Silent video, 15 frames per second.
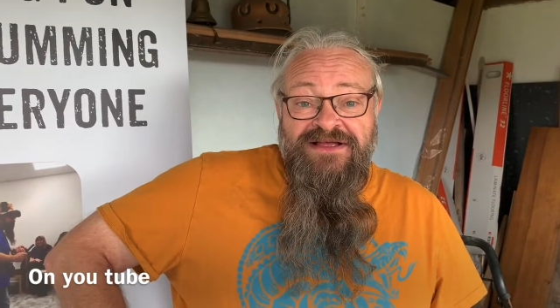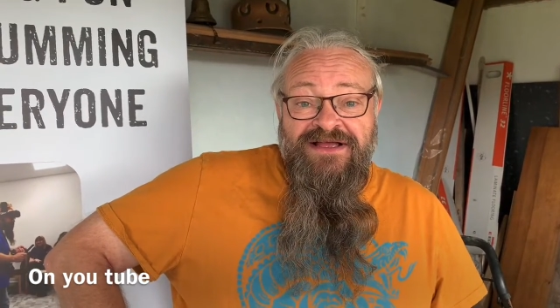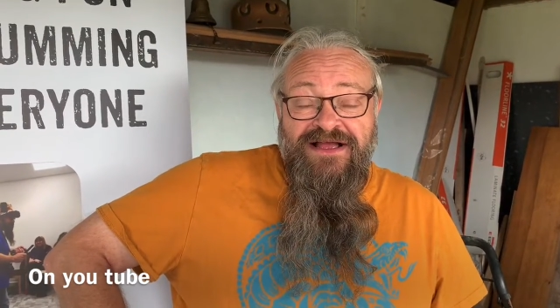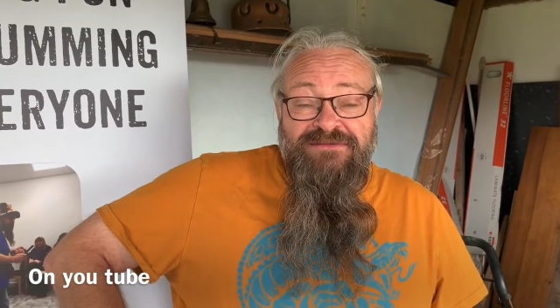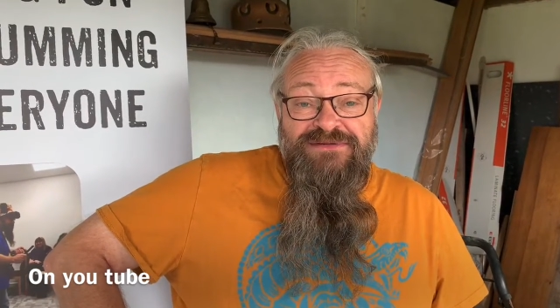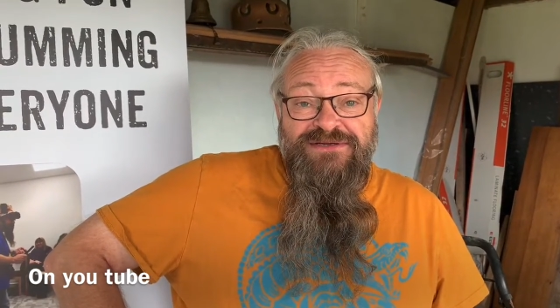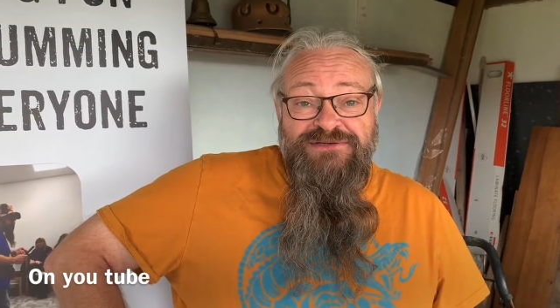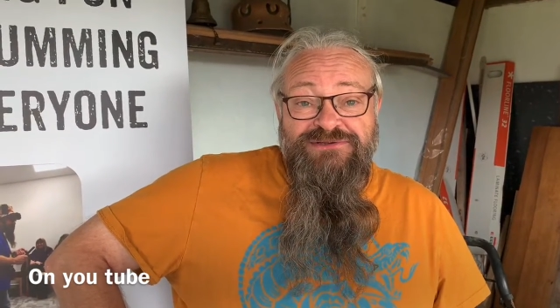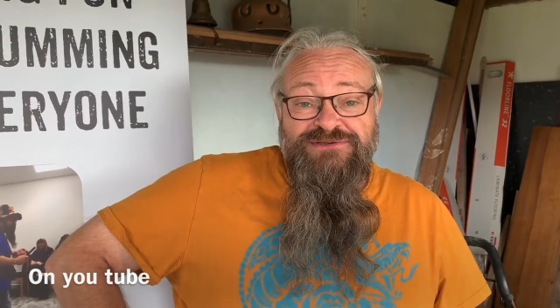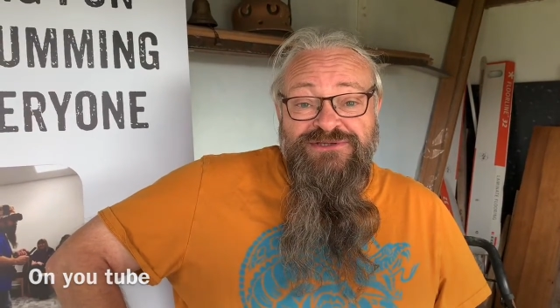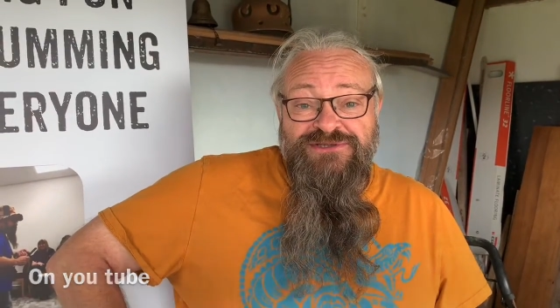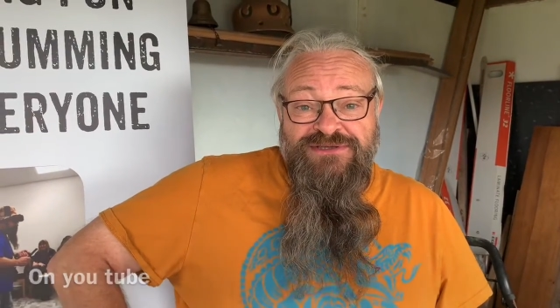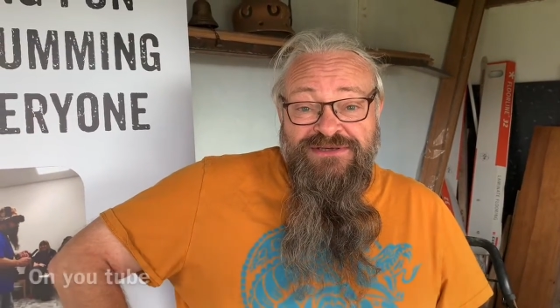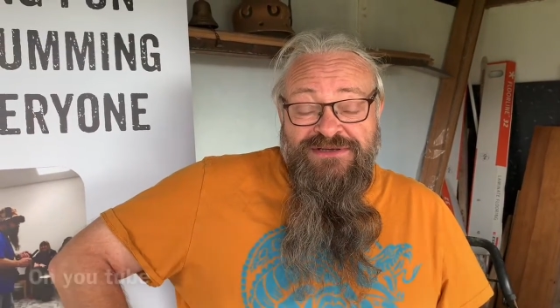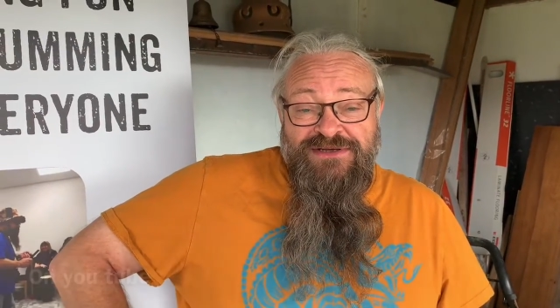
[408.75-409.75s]

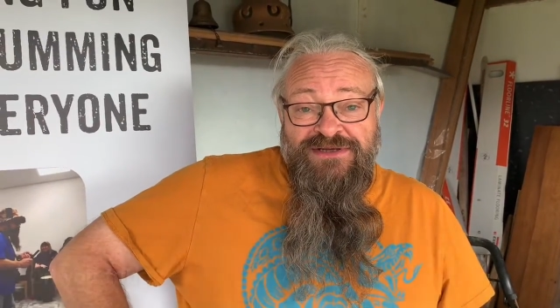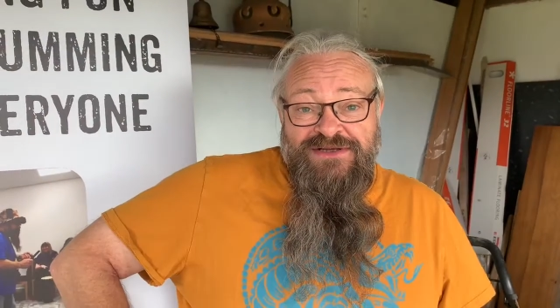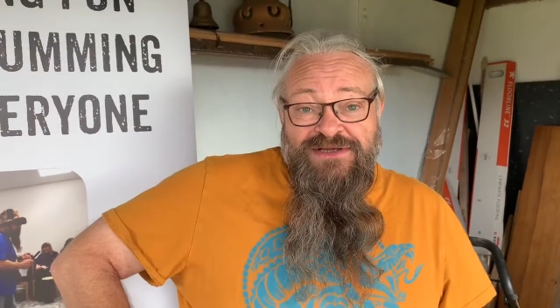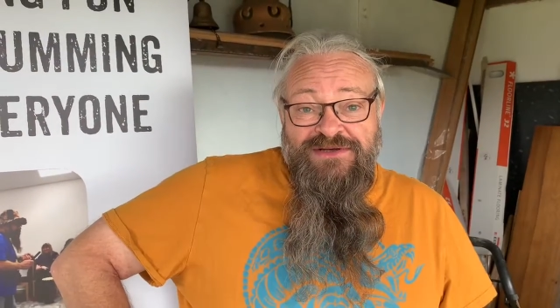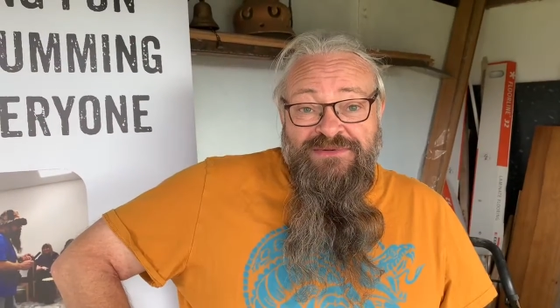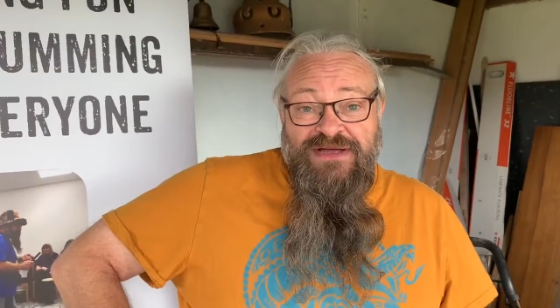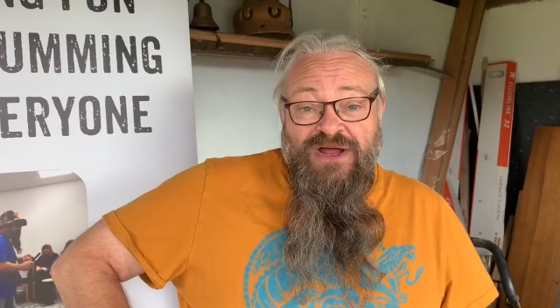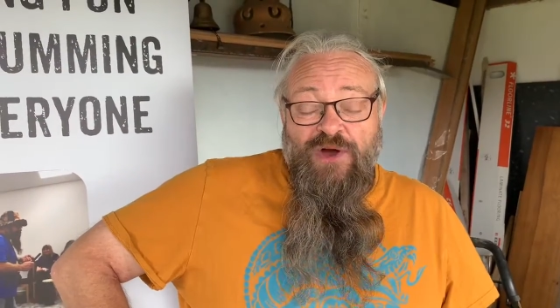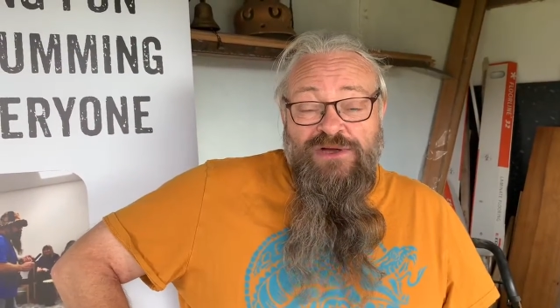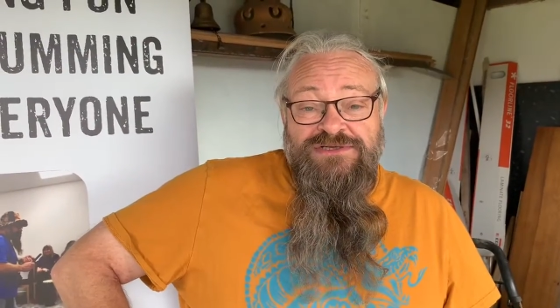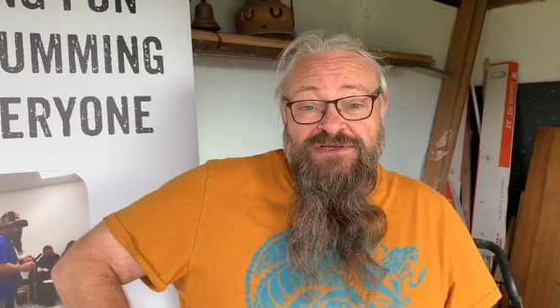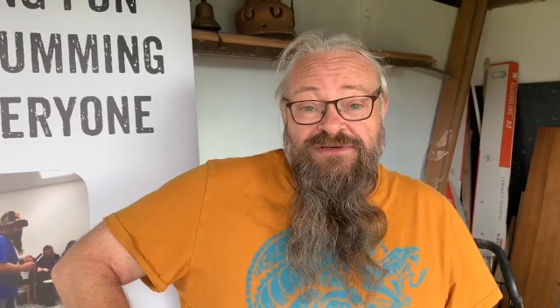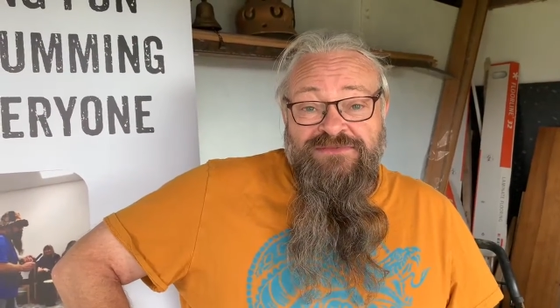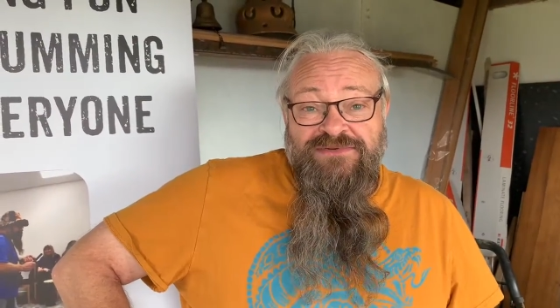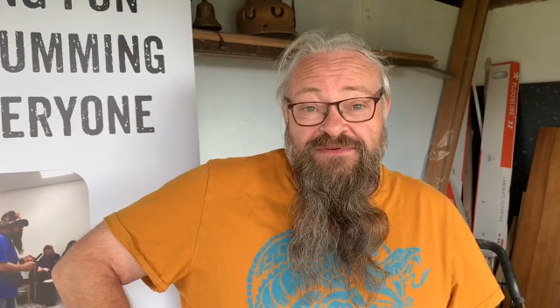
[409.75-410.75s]
amused with
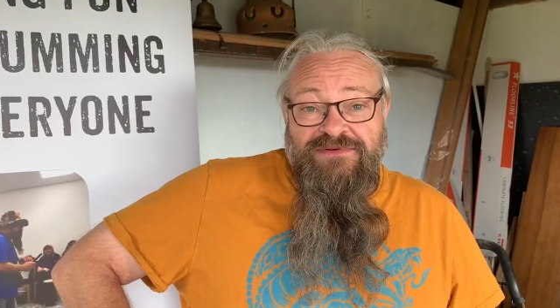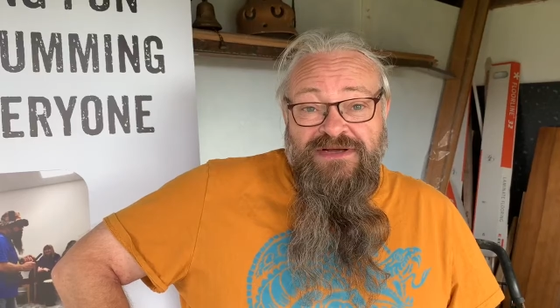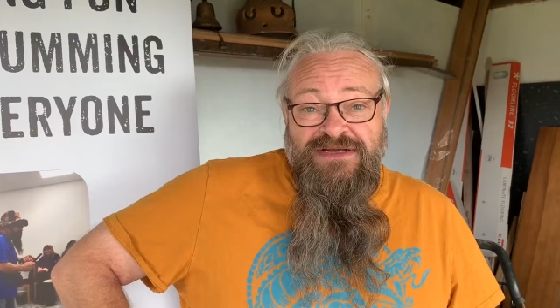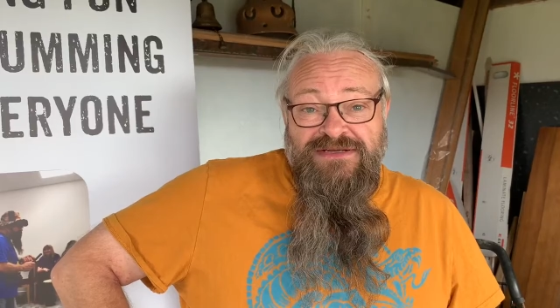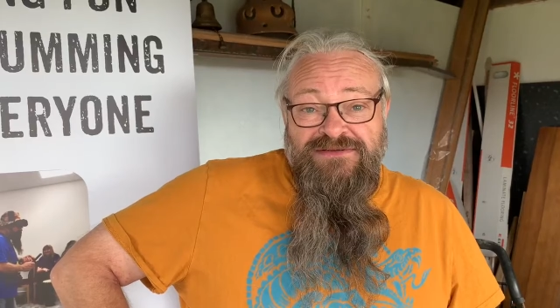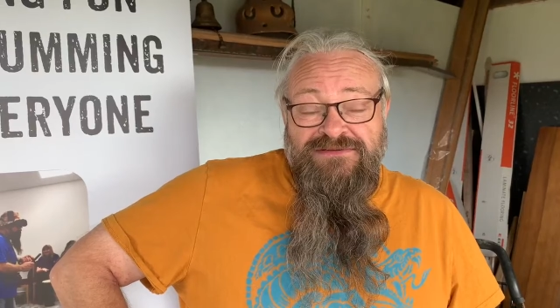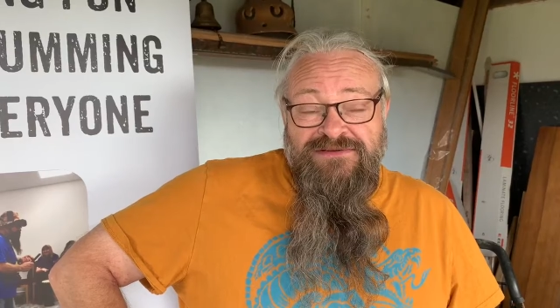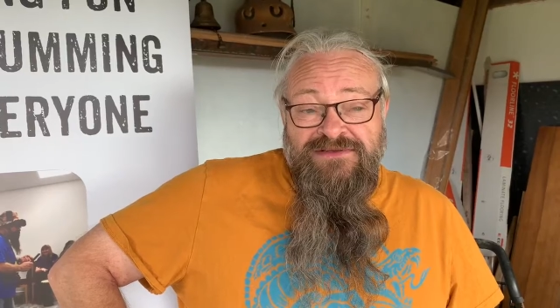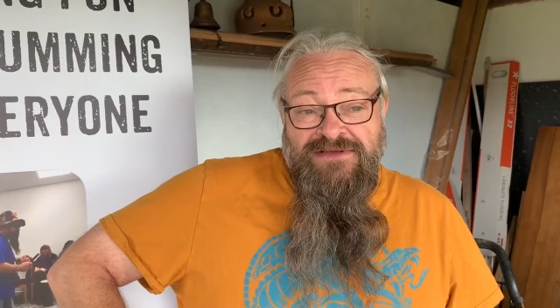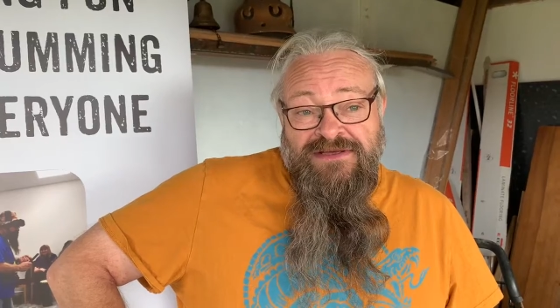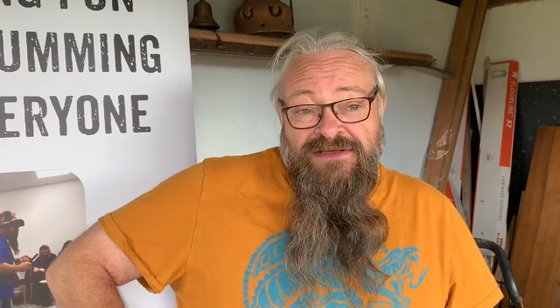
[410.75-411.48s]
gossip and